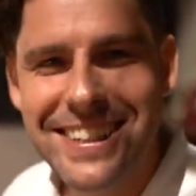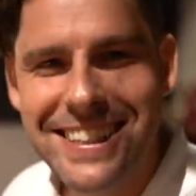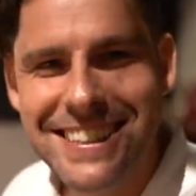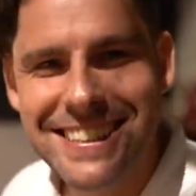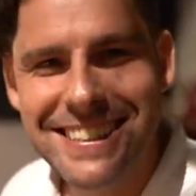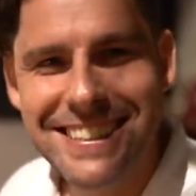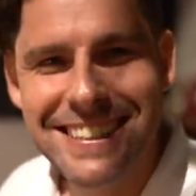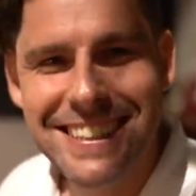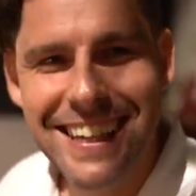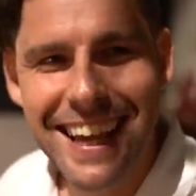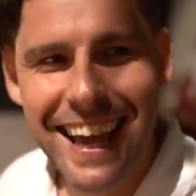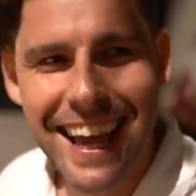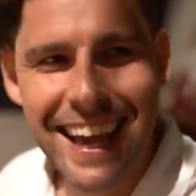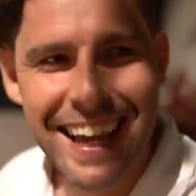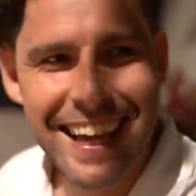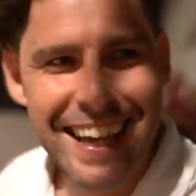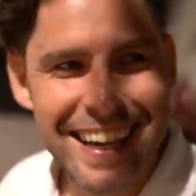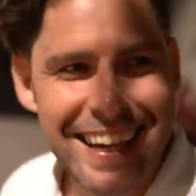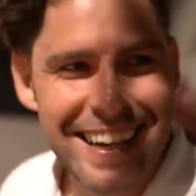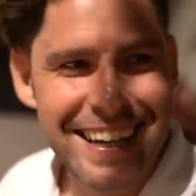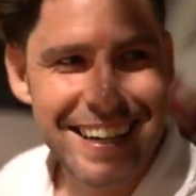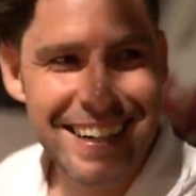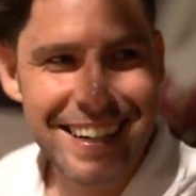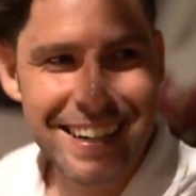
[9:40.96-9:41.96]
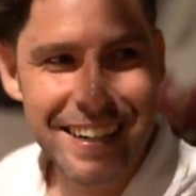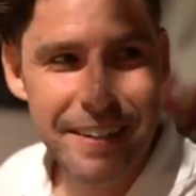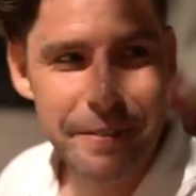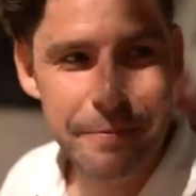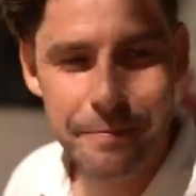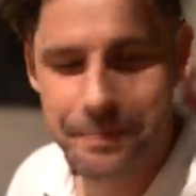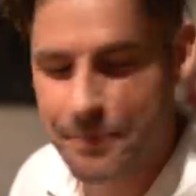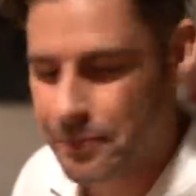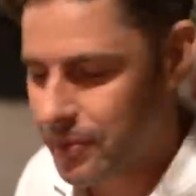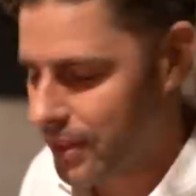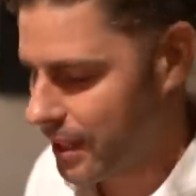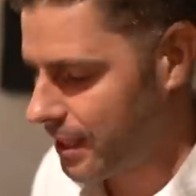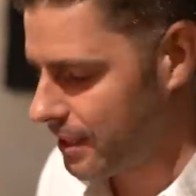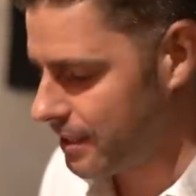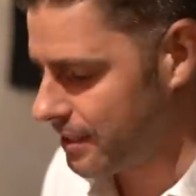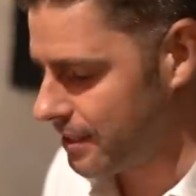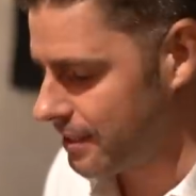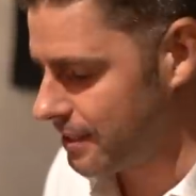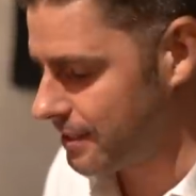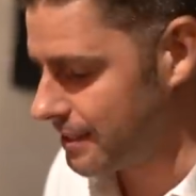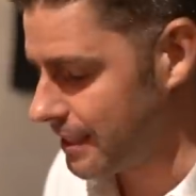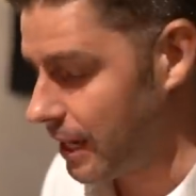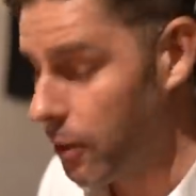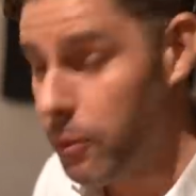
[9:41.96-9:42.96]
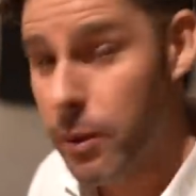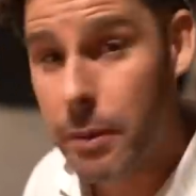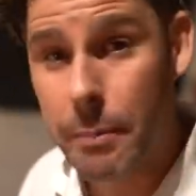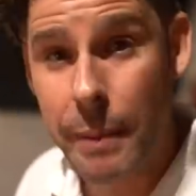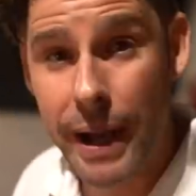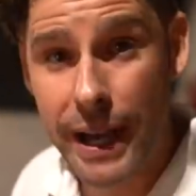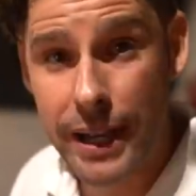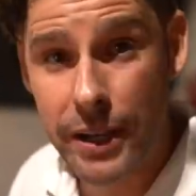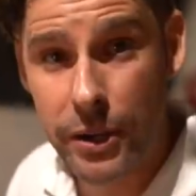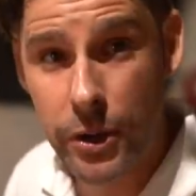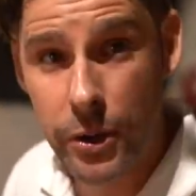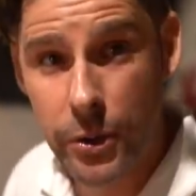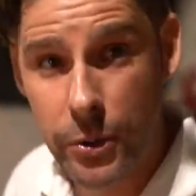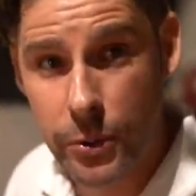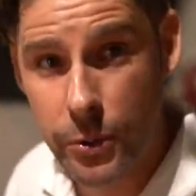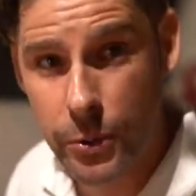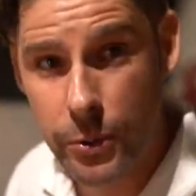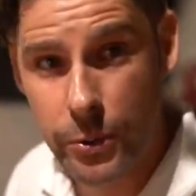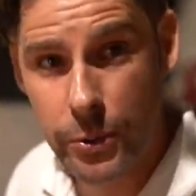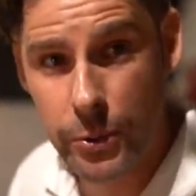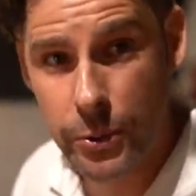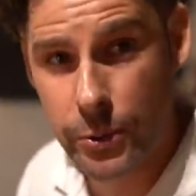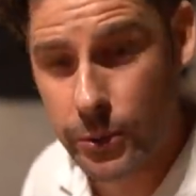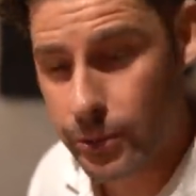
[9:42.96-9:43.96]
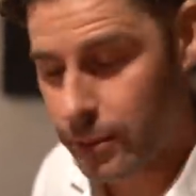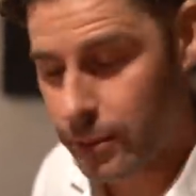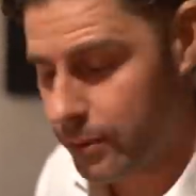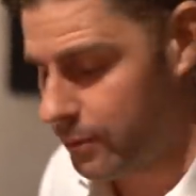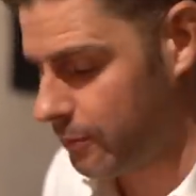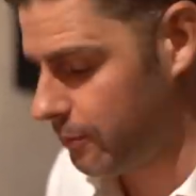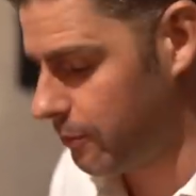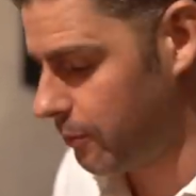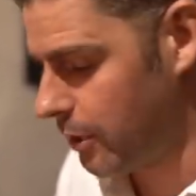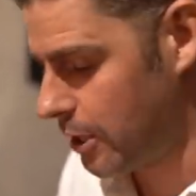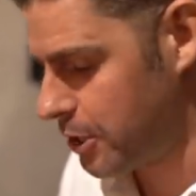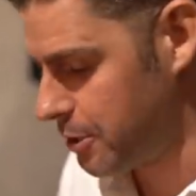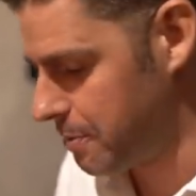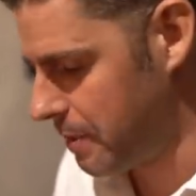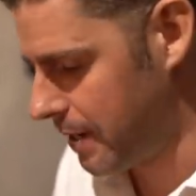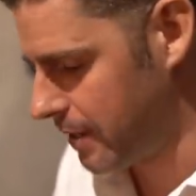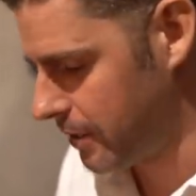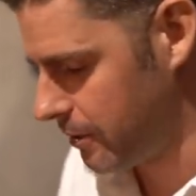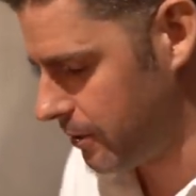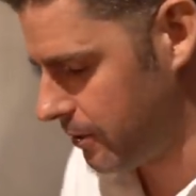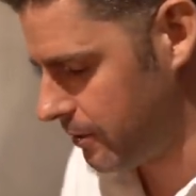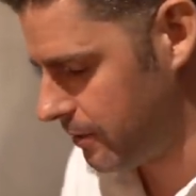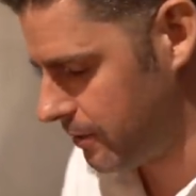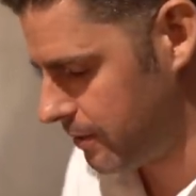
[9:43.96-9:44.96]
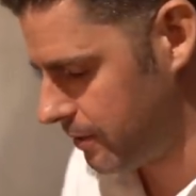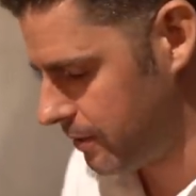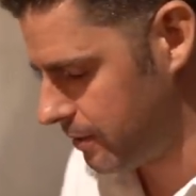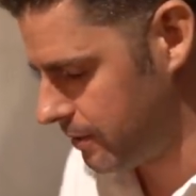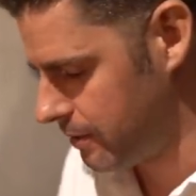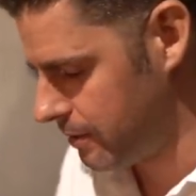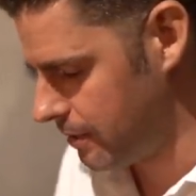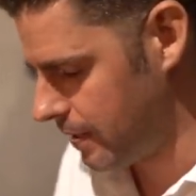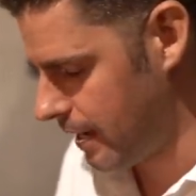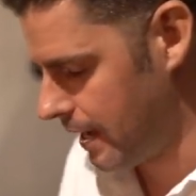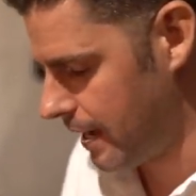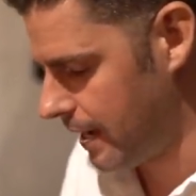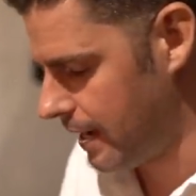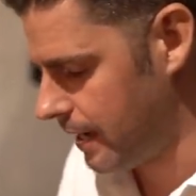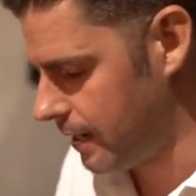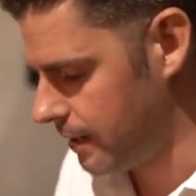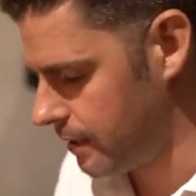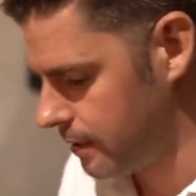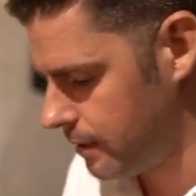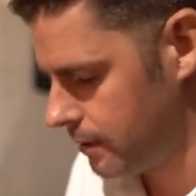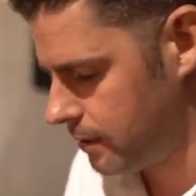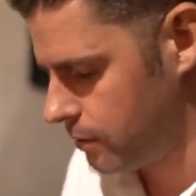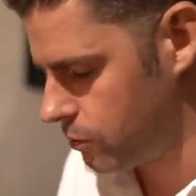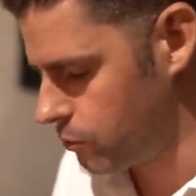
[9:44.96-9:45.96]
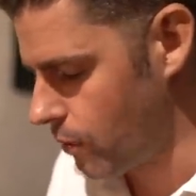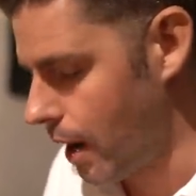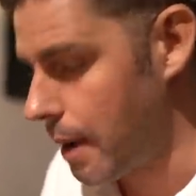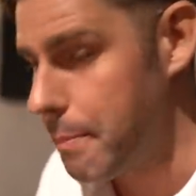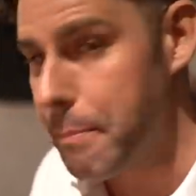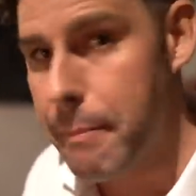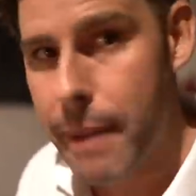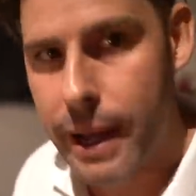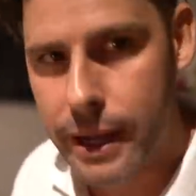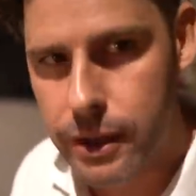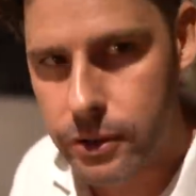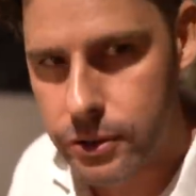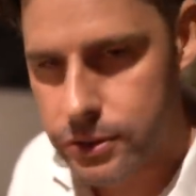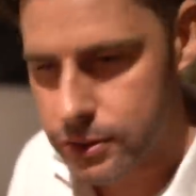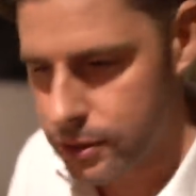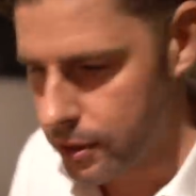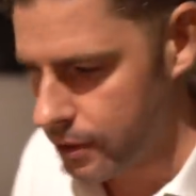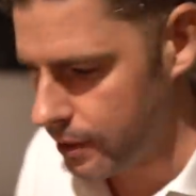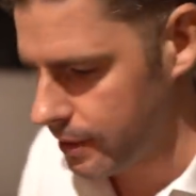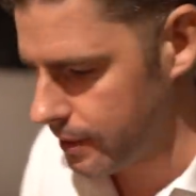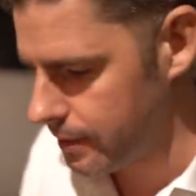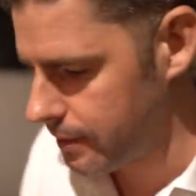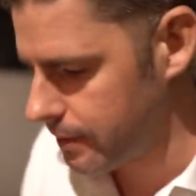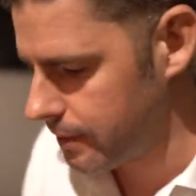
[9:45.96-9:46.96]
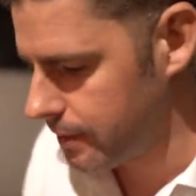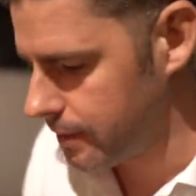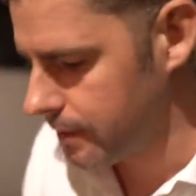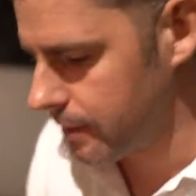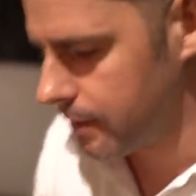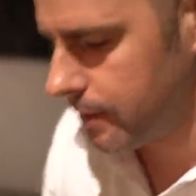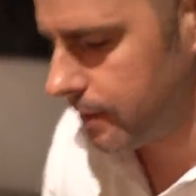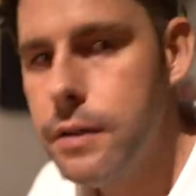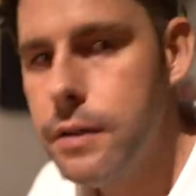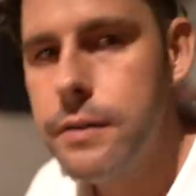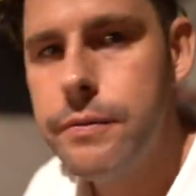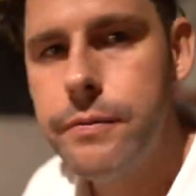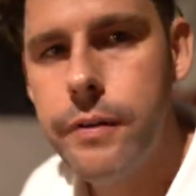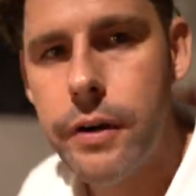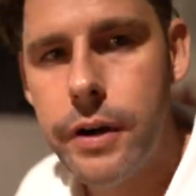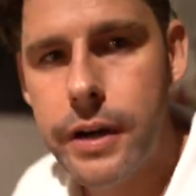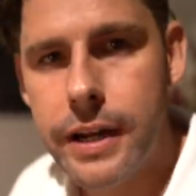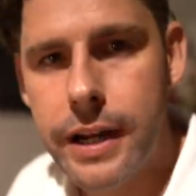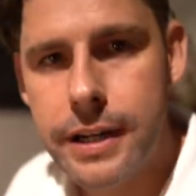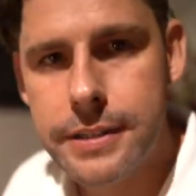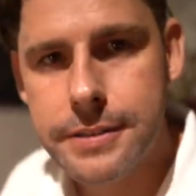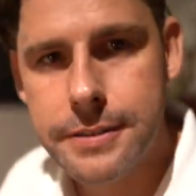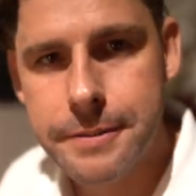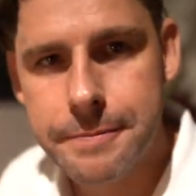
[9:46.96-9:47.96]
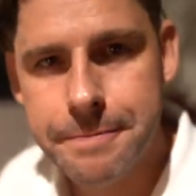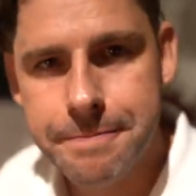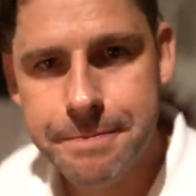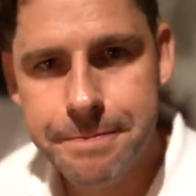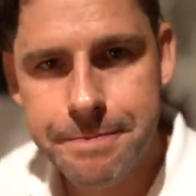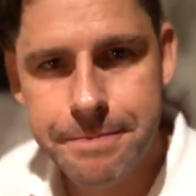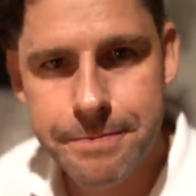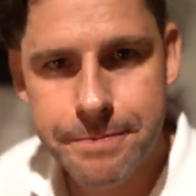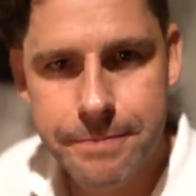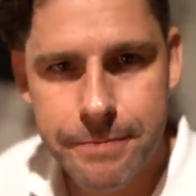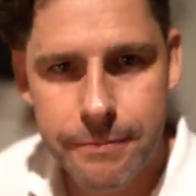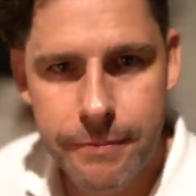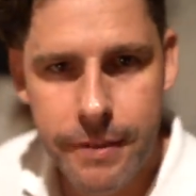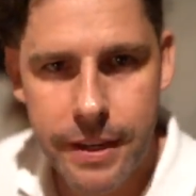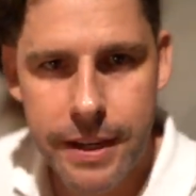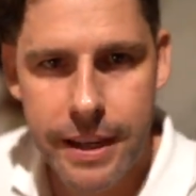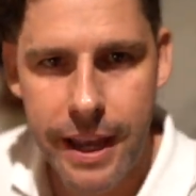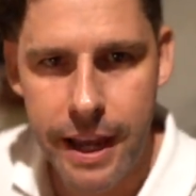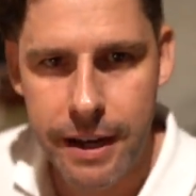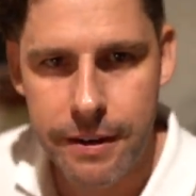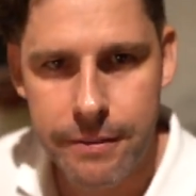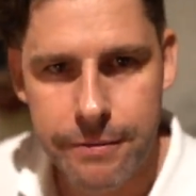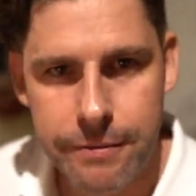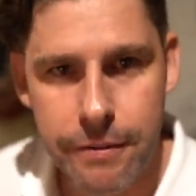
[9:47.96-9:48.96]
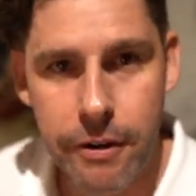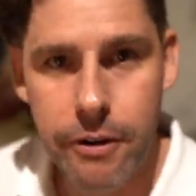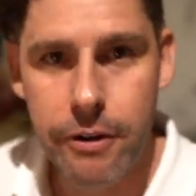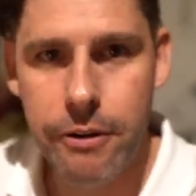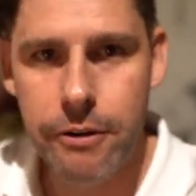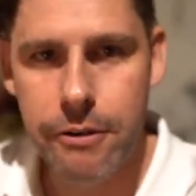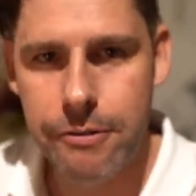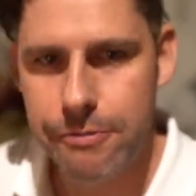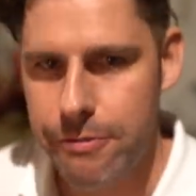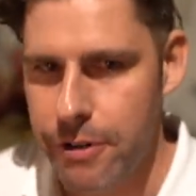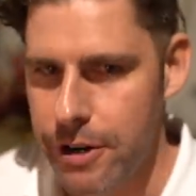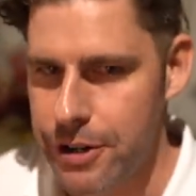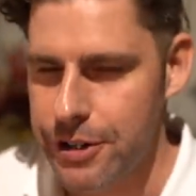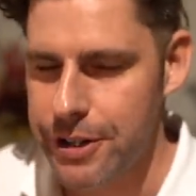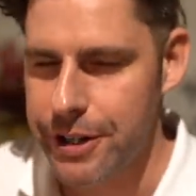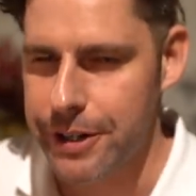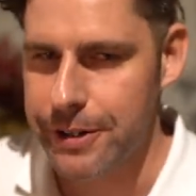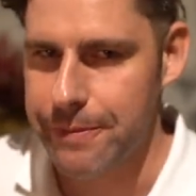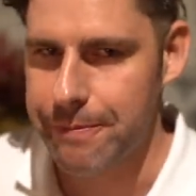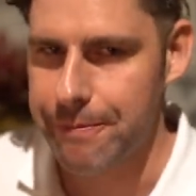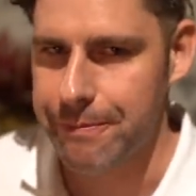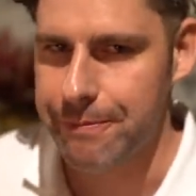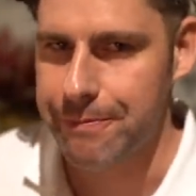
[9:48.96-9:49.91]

it's a um, sour mango or fresh mango. Uh, ripe mango, sorry. Mm-hmm. Very nice. Yeah? Yeah, very refreshing.